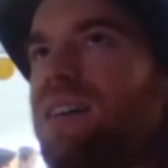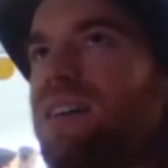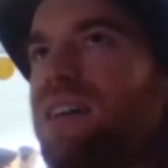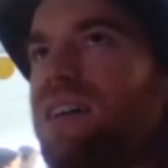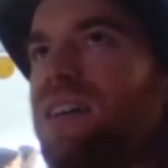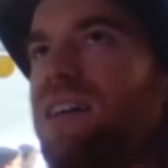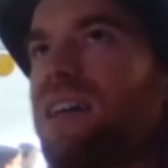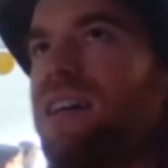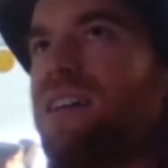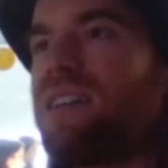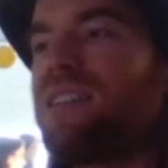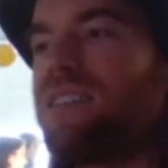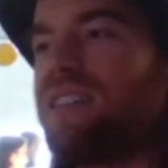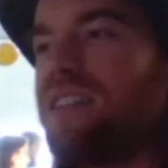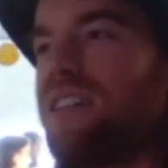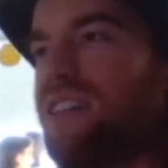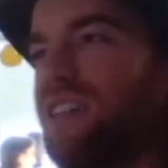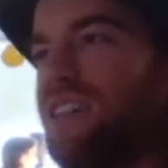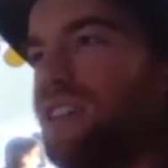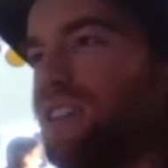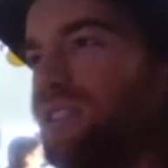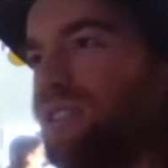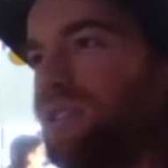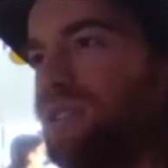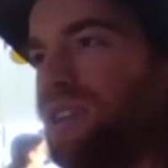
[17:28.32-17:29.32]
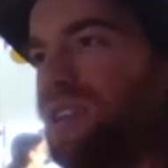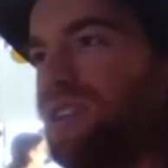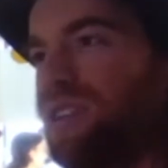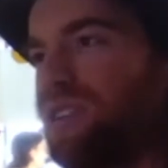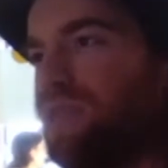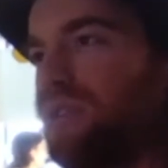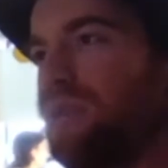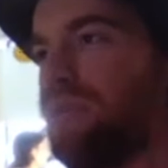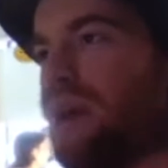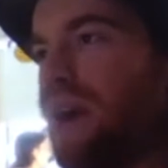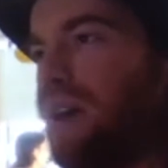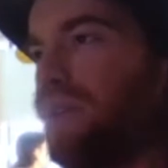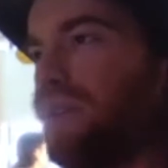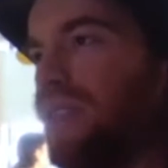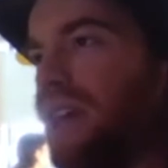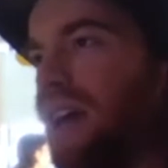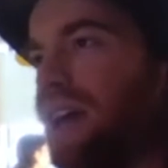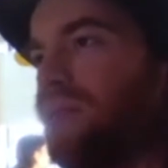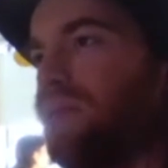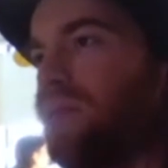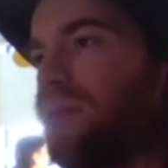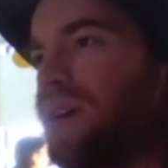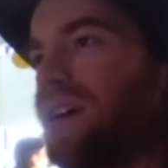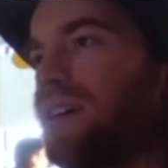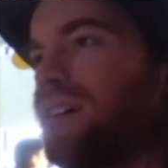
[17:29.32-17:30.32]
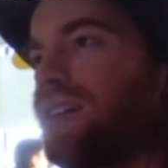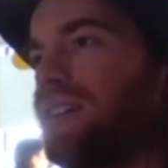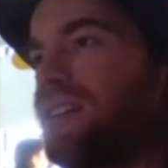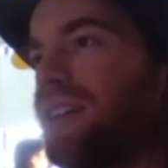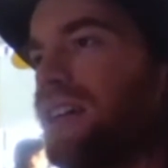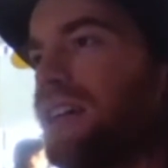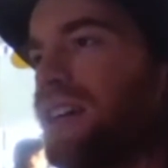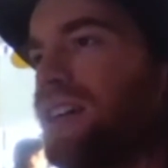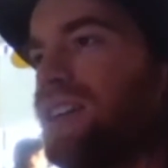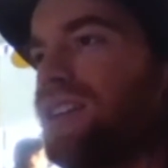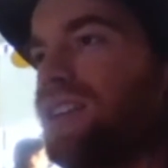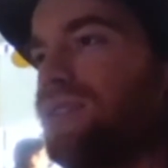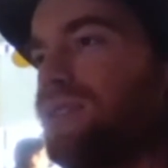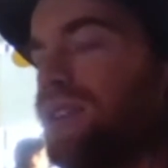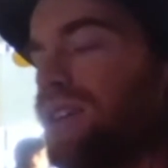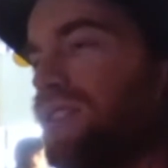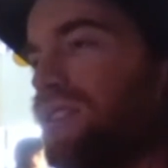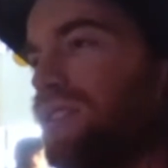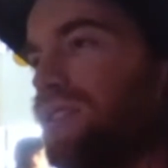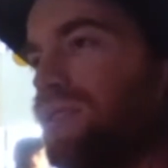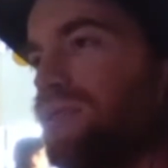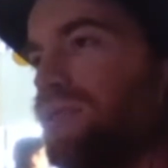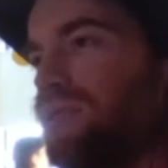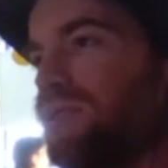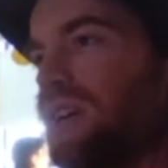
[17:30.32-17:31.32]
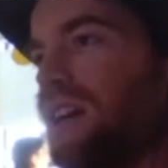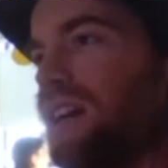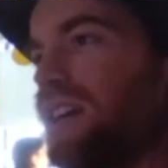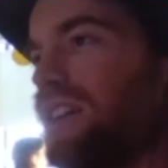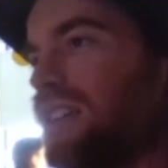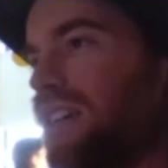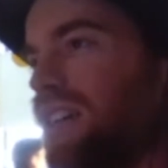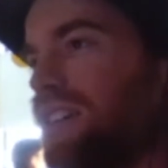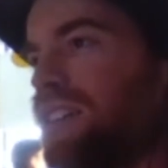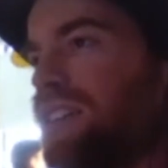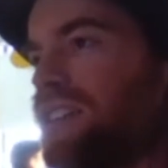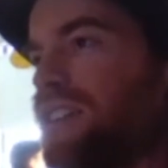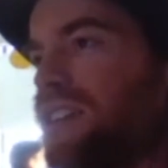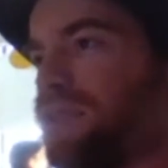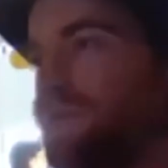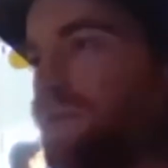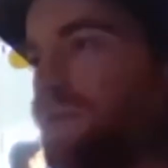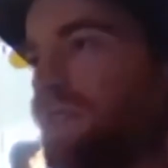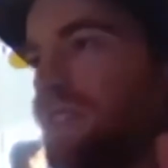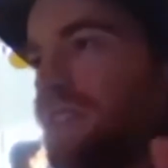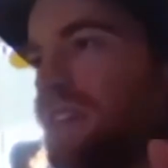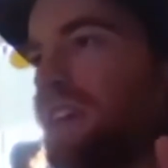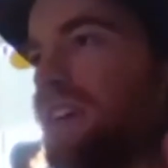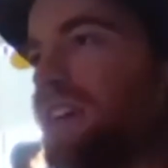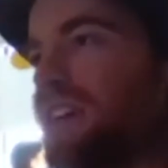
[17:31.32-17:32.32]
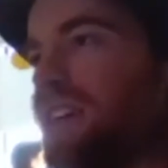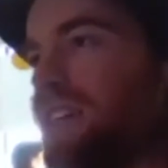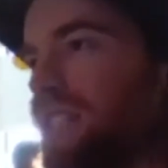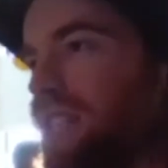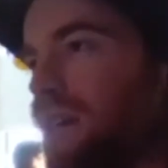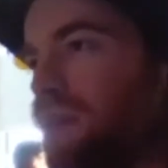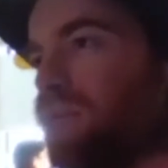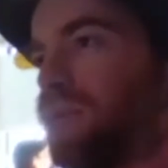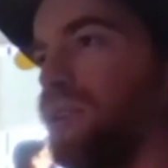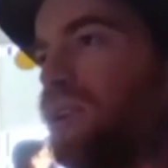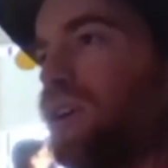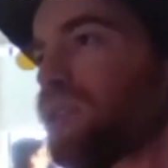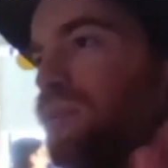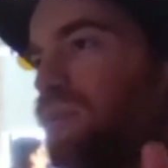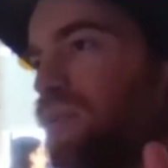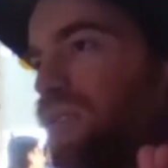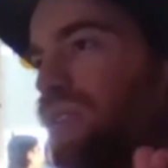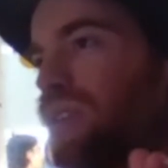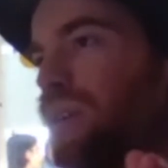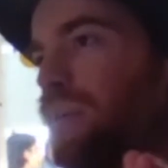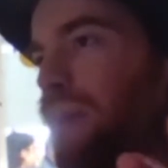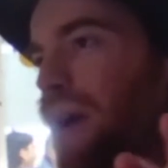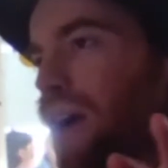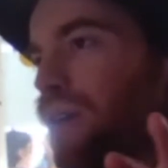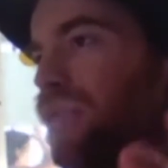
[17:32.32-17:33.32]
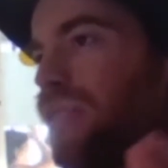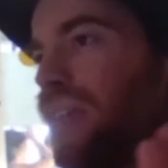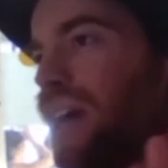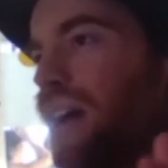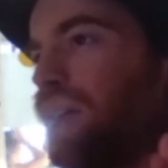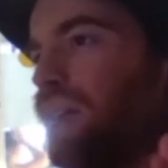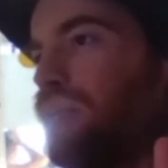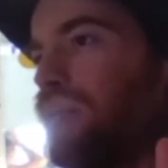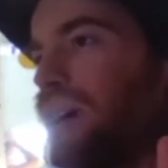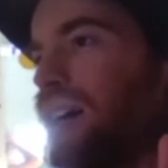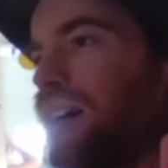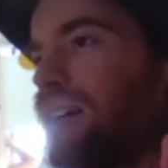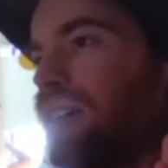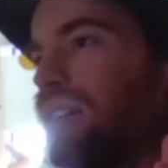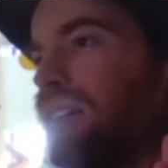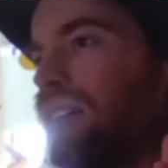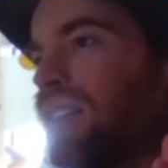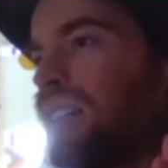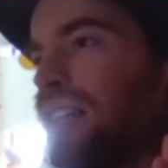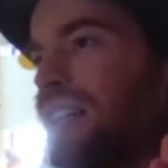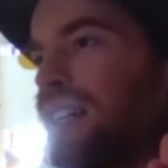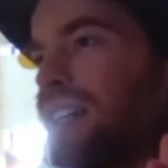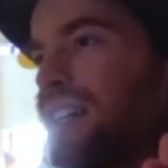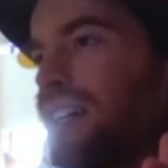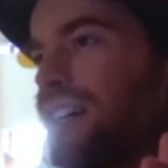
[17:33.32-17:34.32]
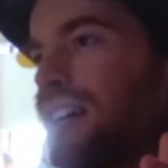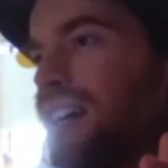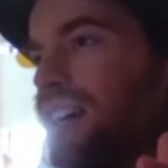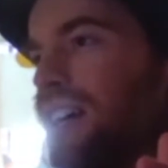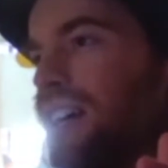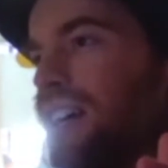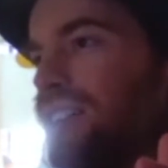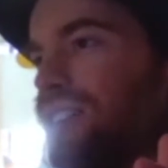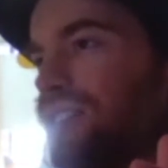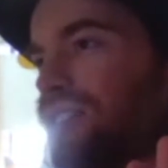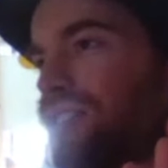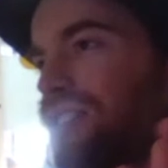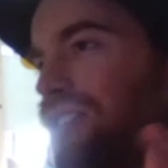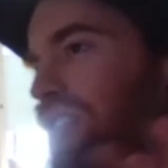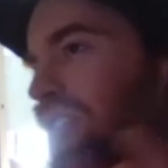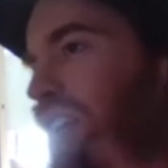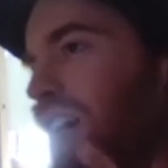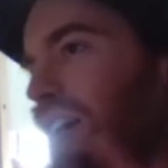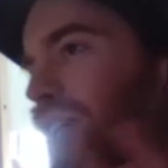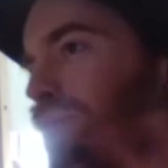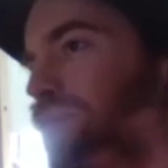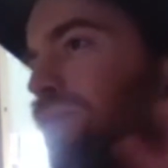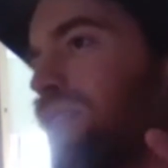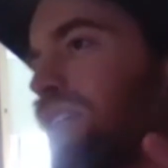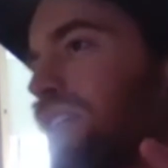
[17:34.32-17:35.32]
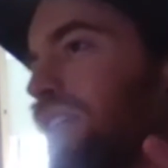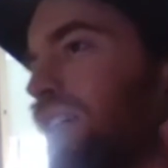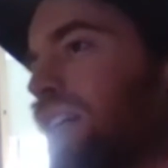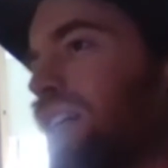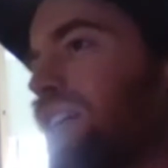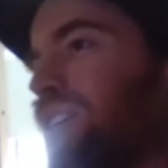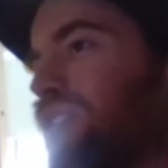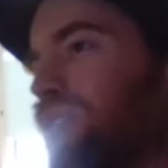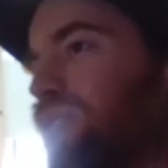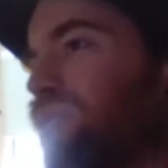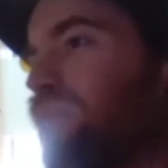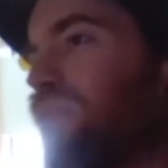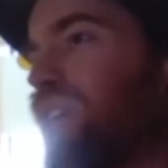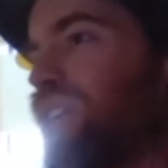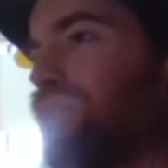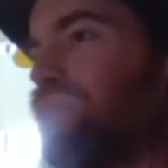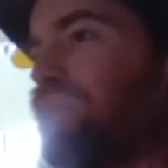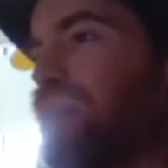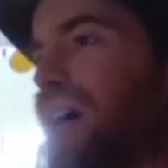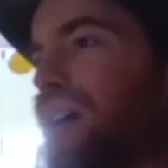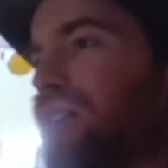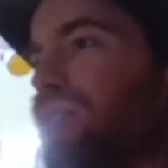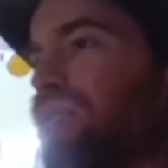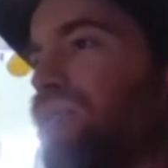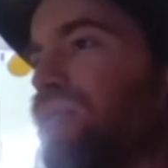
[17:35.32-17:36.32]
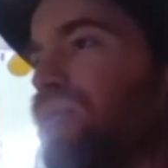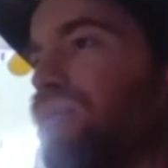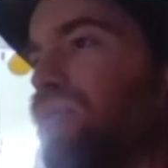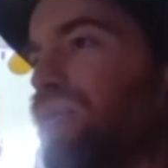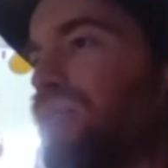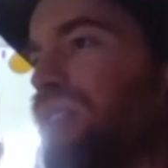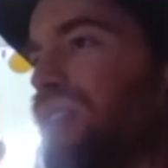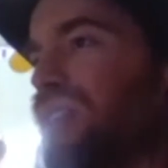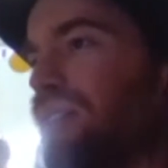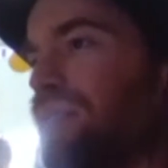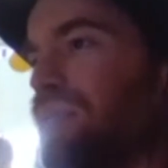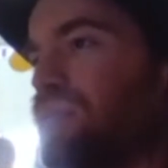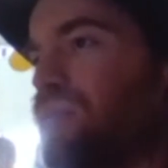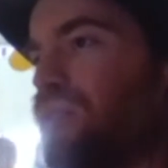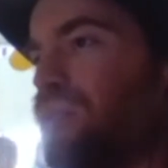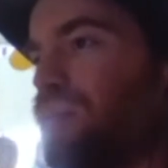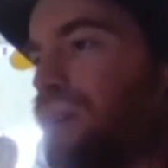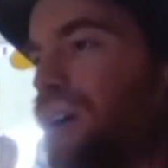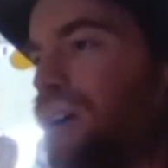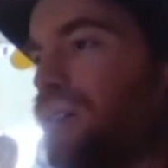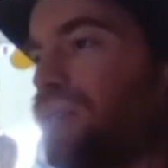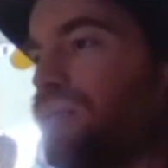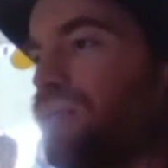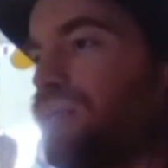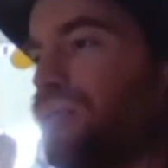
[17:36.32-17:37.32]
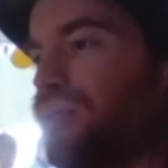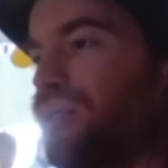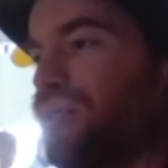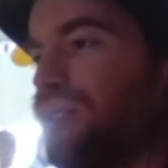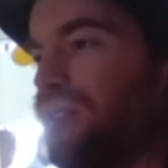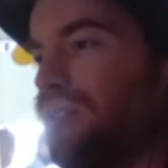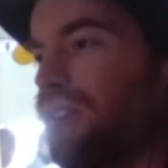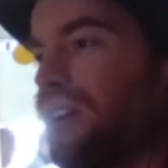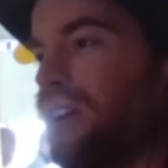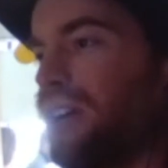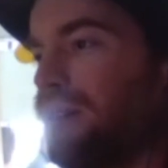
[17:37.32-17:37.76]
And like you can do about that well, and you can do a dozen different things that will all work about that well, and you're just not really going to do much better without a more powerful theory.